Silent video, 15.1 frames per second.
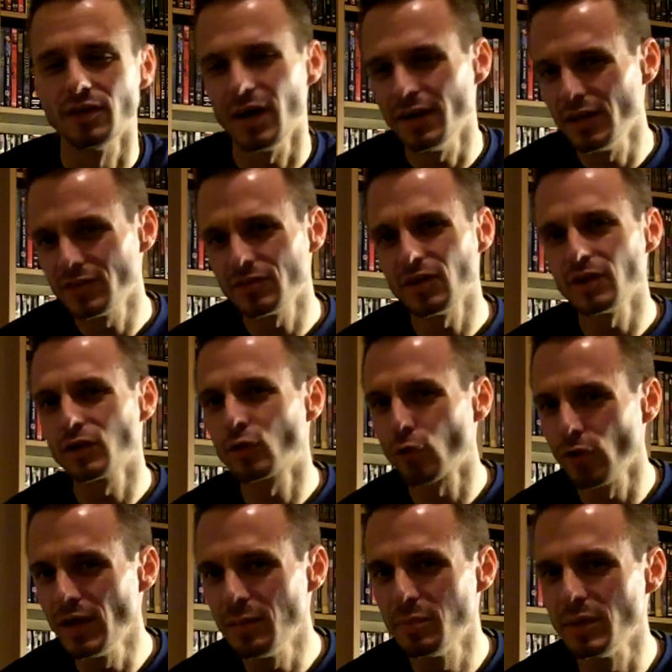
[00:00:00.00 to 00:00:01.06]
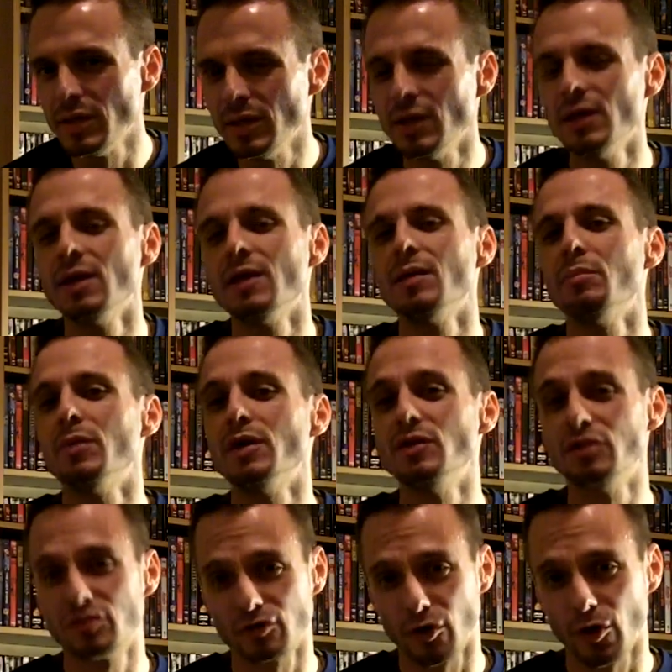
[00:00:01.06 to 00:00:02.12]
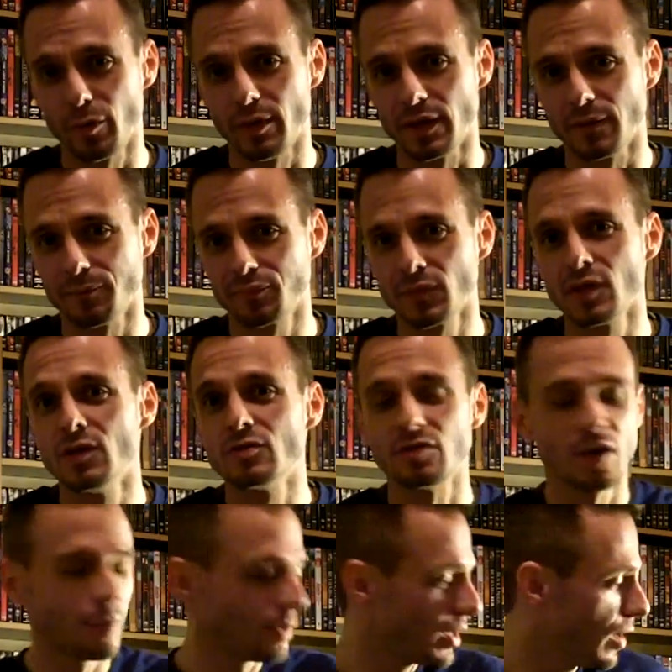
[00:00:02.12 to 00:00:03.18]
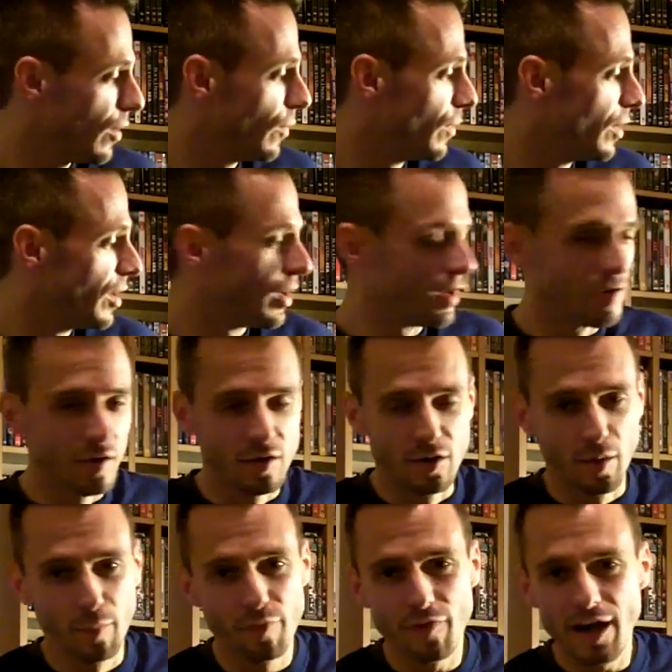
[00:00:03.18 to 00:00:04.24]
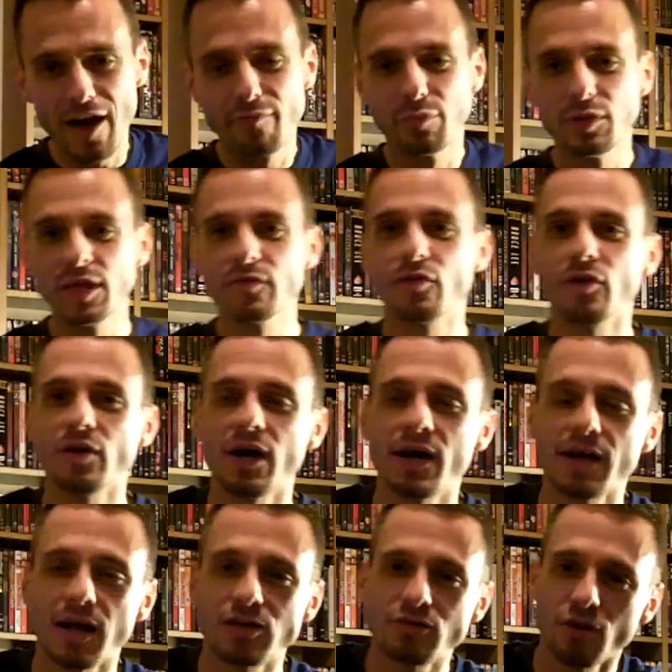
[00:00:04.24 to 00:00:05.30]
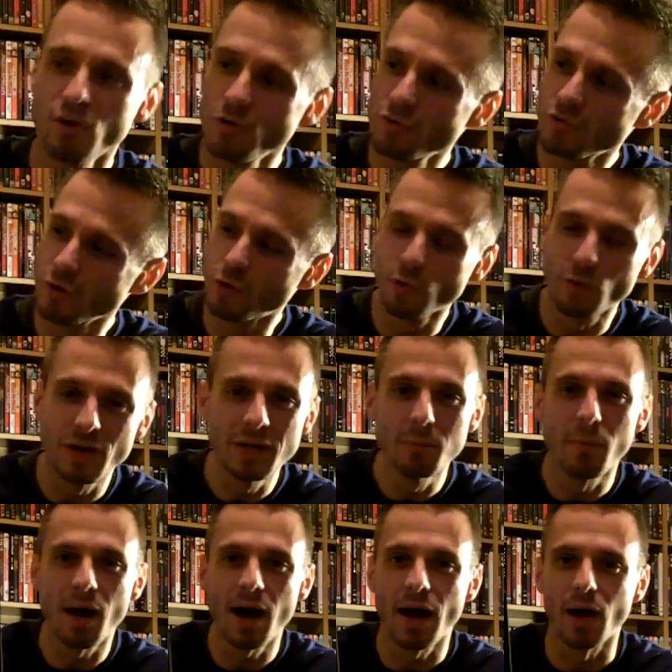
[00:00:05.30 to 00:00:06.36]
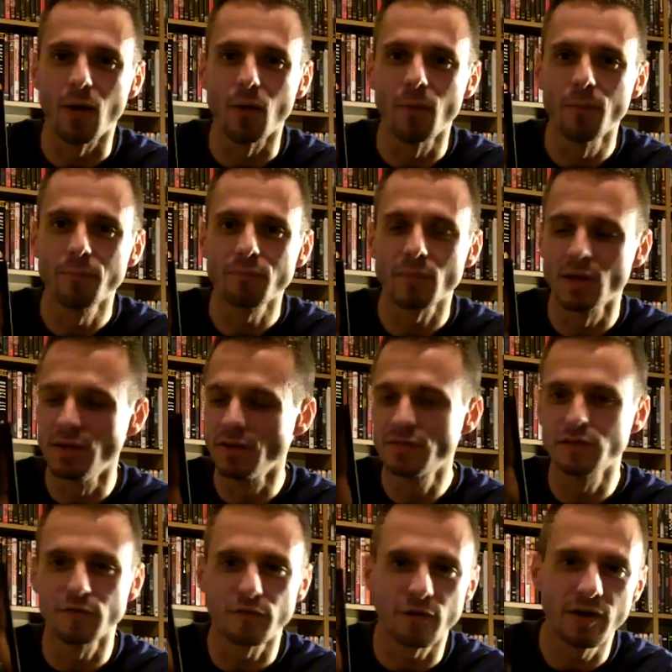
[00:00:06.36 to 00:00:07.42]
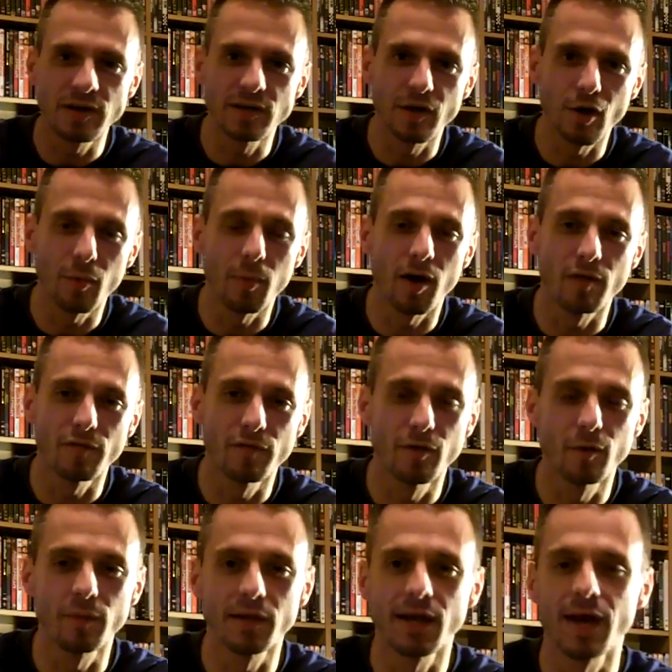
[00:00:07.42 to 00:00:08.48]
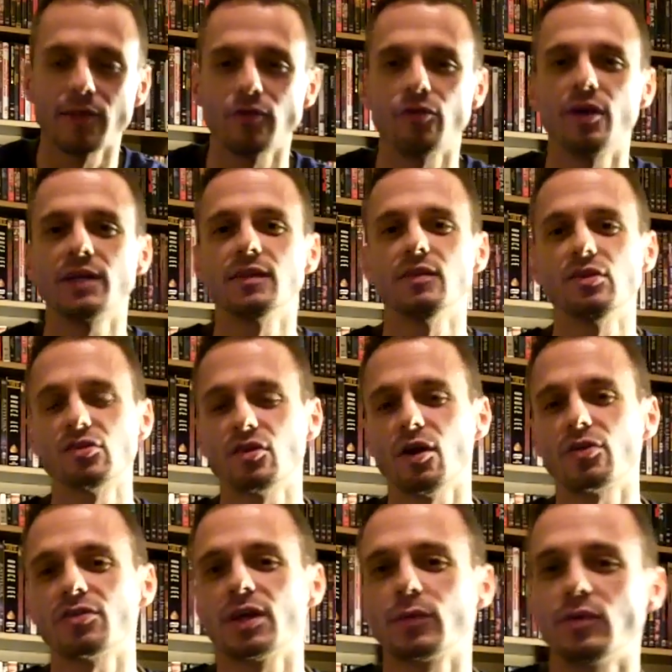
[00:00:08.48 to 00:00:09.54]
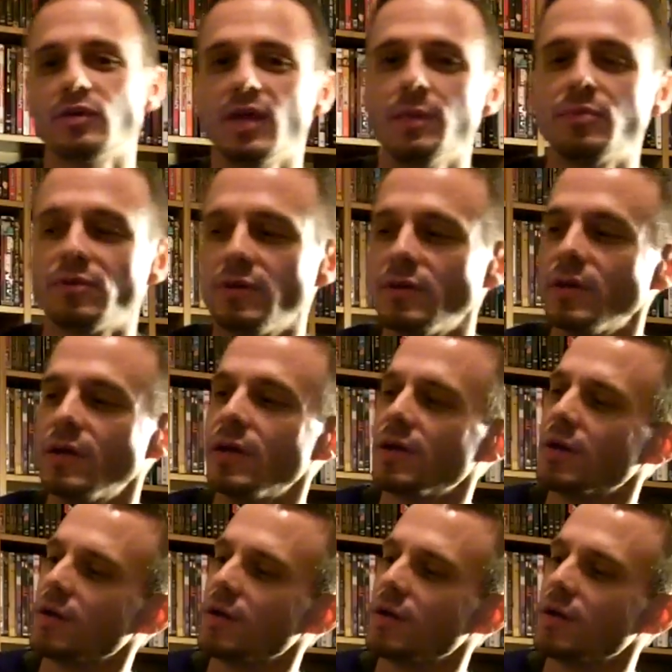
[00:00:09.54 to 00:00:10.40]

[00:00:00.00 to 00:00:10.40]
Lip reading: Not necessarily creepy, but disturbing. So here we go. Number 5, believe it or not, I chose The Green Mile, and this is a Frank Darabont film, the guy that directed The Shawshank Redemption.